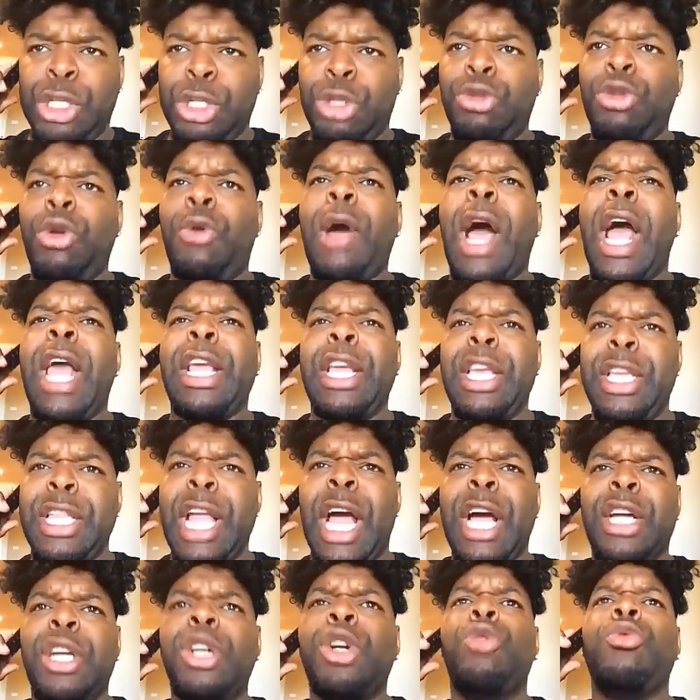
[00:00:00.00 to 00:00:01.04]
because you know how he
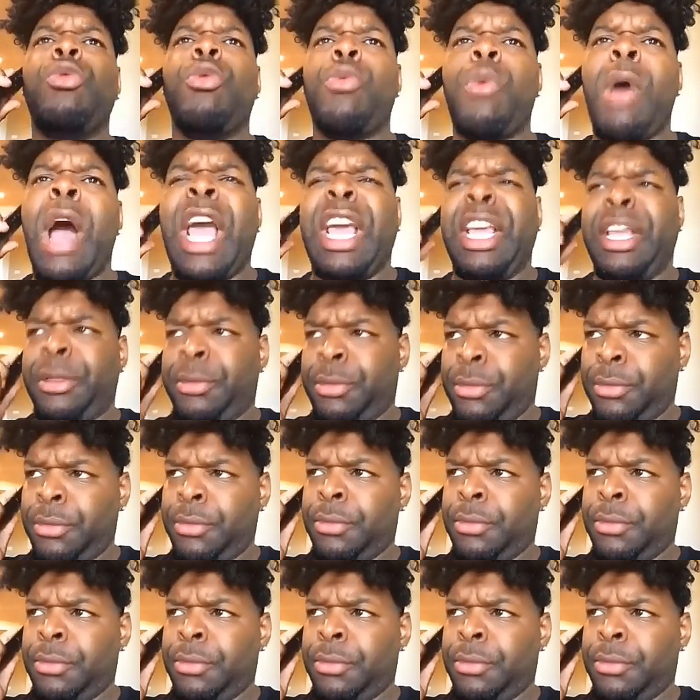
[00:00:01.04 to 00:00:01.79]
not good with white.